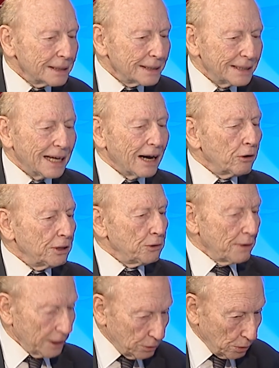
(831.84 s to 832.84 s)
The only
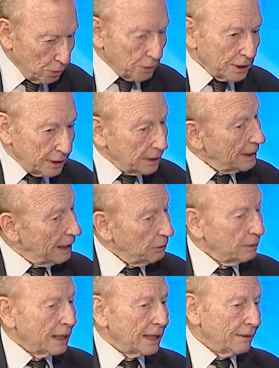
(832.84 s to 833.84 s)
way to look at it
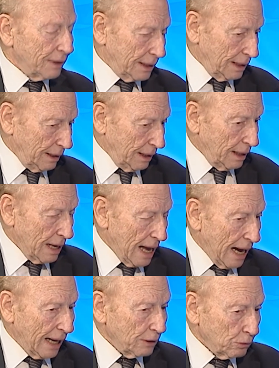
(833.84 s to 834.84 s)
now,
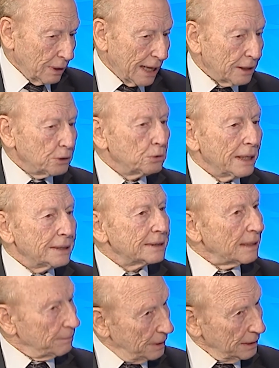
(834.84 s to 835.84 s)
I would like to add
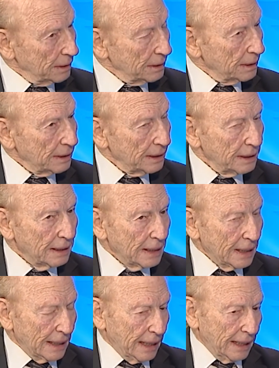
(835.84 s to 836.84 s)
something
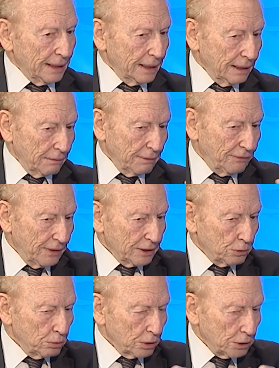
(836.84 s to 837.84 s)
and refer
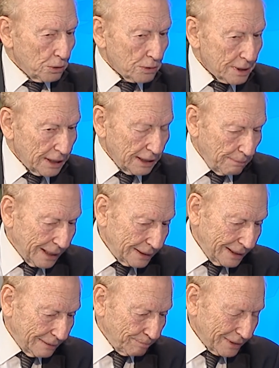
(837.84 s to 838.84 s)
to what you said about
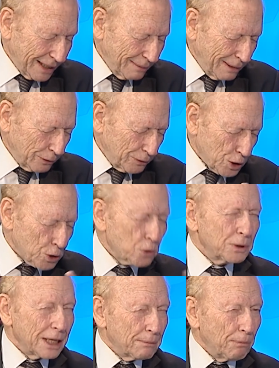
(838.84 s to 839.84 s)
the
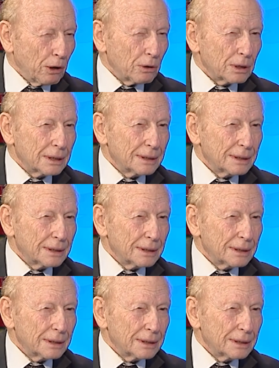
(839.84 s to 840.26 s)
Sunni bloc.